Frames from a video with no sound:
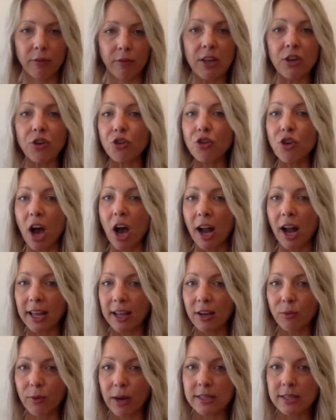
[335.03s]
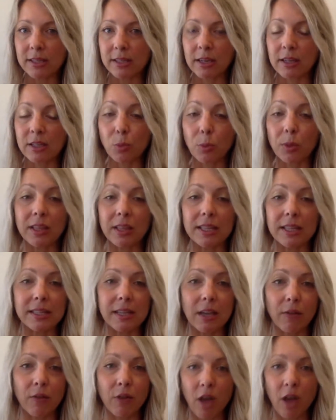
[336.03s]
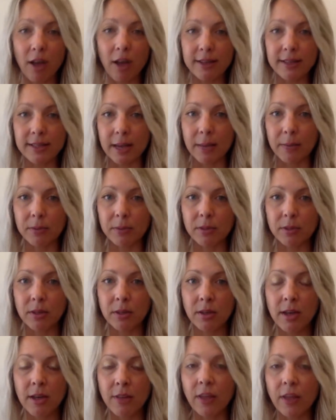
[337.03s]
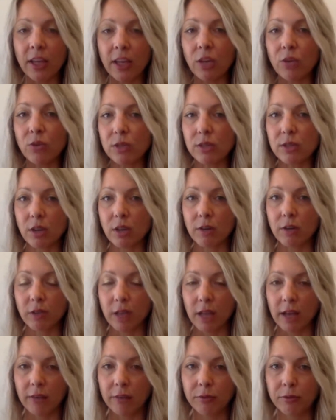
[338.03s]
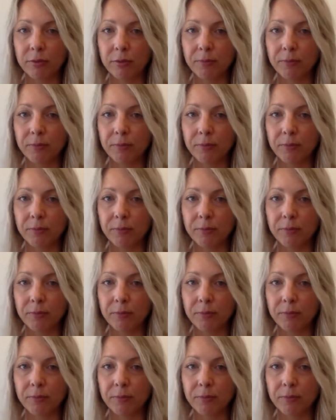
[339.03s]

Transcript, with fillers: then you're not in resonance with the self concept that you deserve love,